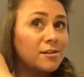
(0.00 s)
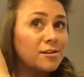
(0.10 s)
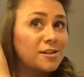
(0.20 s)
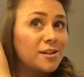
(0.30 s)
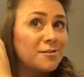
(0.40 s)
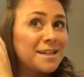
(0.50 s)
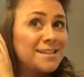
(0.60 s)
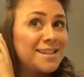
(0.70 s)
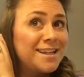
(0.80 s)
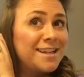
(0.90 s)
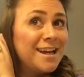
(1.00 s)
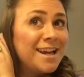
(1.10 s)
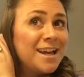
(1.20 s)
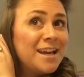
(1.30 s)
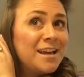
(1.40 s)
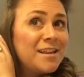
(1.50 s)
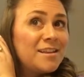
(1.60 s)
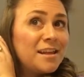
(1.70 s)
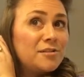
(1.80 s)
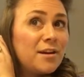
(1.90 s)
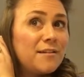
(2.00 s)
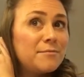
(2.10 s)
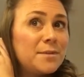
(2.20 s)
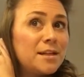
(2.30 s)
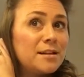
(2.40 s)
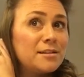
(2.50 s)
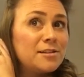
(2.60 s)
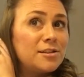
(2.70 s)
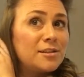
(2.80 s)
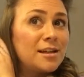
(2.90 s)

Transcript: are so easy. They drive me nuts just